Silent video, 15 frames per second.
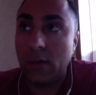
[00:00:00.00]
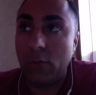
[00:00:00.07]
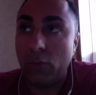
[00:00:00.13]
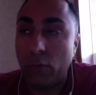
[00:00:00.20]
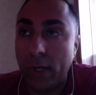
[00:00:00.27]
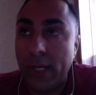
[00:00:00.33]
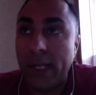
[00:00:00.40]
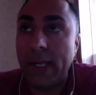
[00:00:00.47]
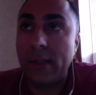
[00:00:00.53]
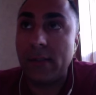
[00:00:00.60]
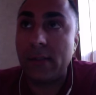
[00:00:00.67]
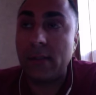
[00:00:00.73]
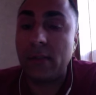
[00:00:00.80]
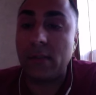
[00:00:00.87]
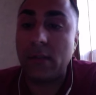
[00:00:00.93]
reading
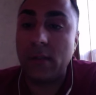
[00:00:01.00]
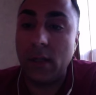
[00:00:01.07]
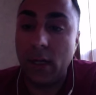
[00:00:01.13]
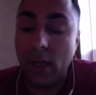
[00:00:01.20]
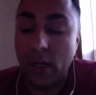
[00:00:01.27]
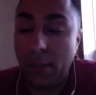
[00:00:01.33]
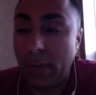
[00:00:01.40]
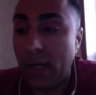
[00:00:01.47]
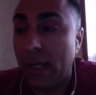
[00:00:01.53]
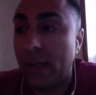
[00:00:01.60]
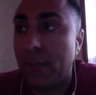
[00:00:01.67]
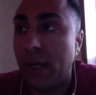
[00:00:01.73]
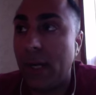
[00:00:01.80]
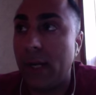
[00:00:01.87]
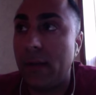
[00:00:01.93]
it, abiding
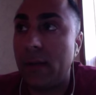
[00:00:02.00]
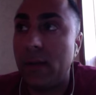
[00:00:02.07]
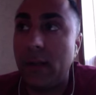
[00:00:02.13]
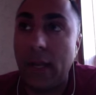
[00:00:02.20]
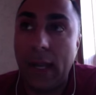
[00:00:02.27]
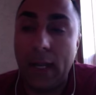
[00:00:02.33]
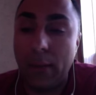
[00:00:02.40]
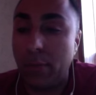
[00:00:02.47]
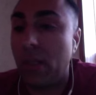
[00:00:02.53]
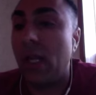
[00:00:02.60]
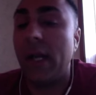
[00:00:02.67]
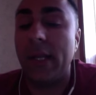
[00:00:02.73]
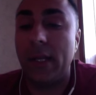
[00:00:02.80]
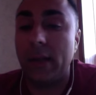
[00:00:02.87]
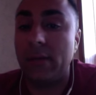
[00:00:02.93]
by it, and
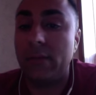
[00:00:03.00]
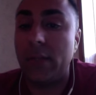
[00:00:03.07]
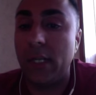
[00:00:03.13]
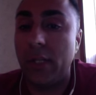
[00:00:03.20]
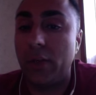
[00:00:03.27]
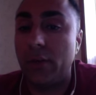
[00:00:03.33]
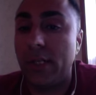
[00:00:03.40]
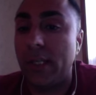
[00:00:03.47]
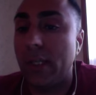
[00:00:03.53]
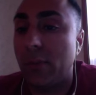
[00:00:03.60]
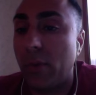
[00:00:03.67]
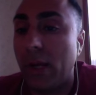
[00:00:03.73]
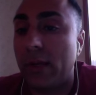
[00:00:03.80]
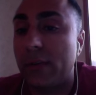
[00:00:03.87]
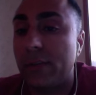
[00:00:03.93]
applying it in your daily
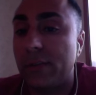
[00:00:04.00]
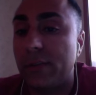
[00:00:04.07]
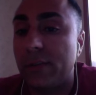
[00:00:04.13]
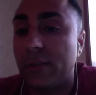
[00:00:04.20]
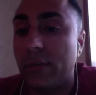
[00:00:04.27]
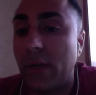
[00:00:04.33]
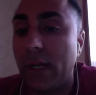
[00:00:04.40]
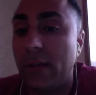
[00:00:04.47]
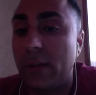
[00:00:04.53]
practices, right?